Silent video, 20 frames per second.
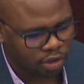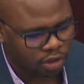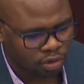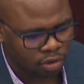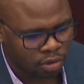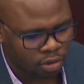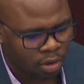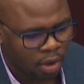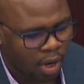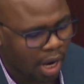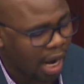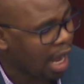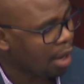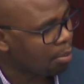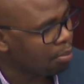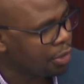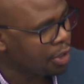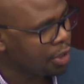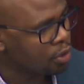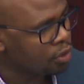to
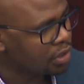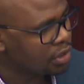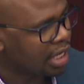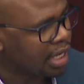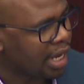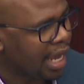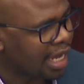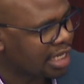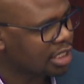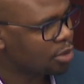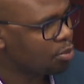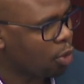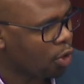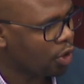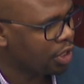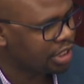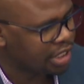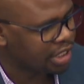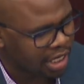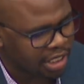abuse and
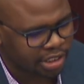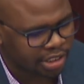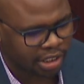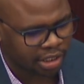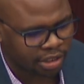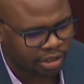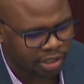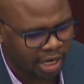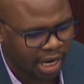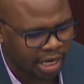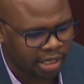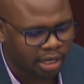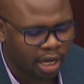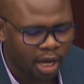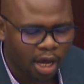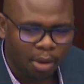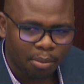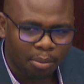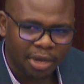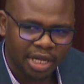exploitation, right?
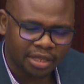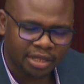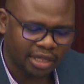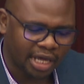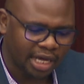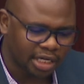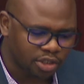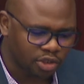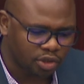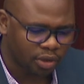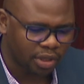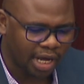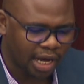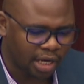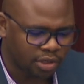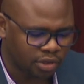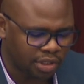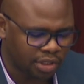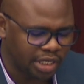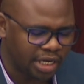Mm-hmm. But that to
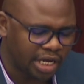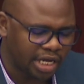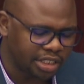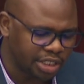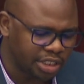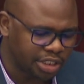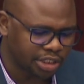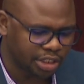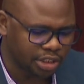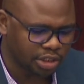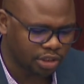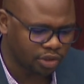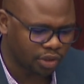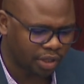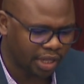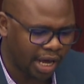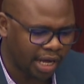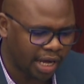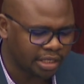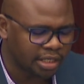that, and in addition to
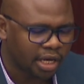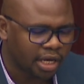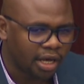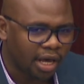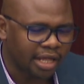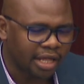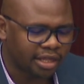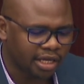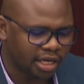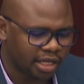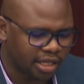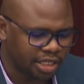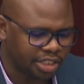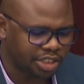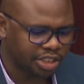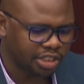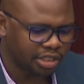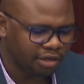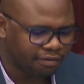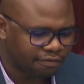that, I think the
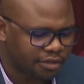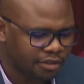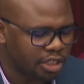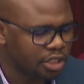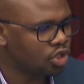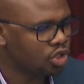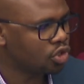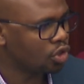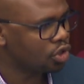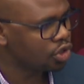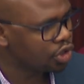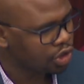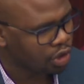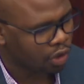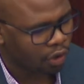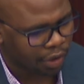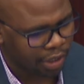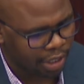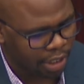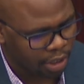shifting
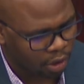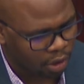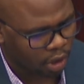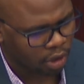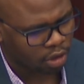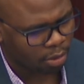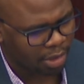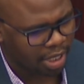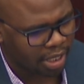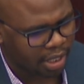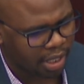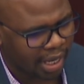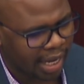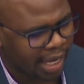socio-economic